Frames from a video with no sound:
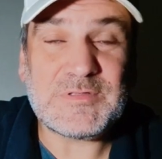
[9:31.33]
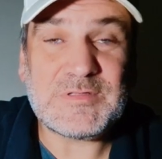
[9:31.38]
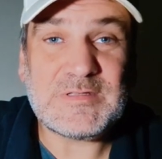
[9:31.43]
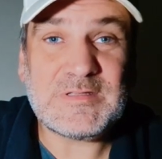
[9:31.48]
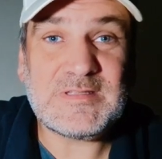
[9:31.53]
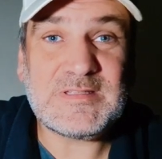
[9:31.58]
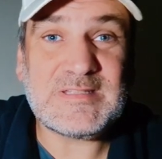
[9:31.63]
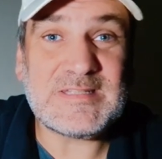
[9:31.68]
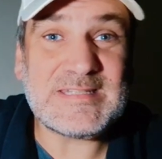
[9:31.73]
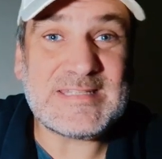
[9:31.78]

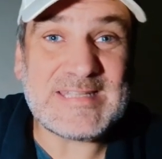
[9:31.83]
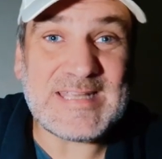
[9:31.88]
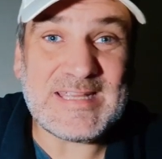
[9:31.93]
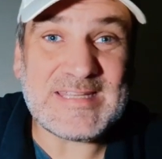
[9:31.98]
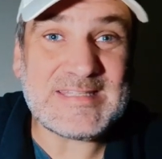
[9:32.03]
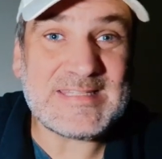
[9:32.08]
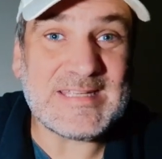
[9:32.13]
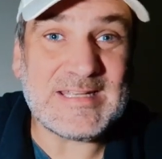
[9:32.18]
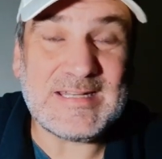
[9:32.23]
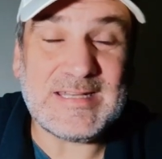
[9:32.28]

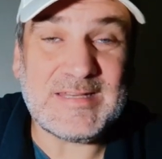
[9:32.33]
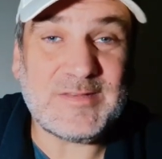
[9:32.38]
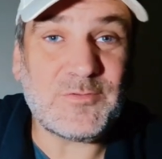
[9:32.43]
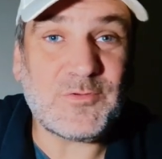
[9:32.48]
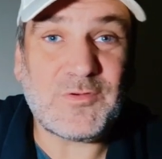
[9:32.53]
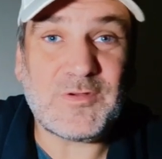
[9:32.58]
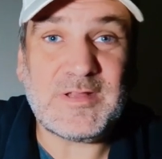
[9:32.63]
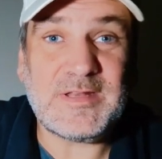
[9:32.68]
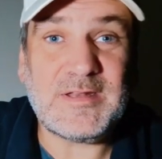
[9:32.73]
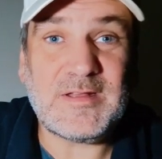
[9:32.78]
Statistically not
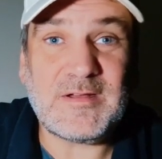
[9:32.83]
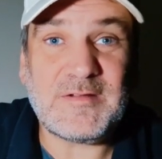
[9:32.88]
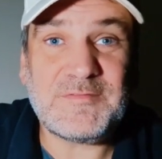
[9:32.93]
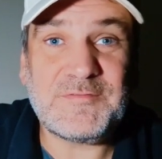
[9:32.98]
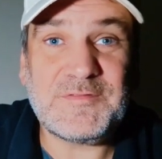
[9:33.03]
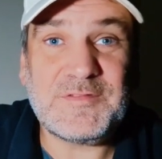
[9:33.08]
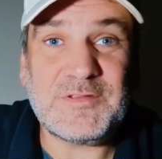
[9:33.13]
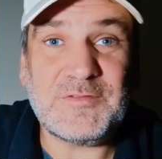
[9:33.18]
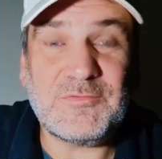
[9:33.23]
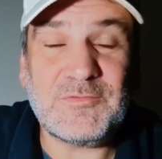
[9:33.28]
enough
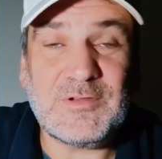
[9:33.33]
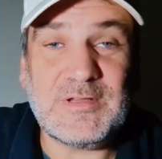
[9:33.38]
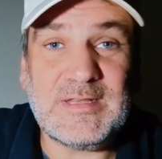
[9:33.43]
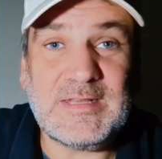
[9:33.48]
to really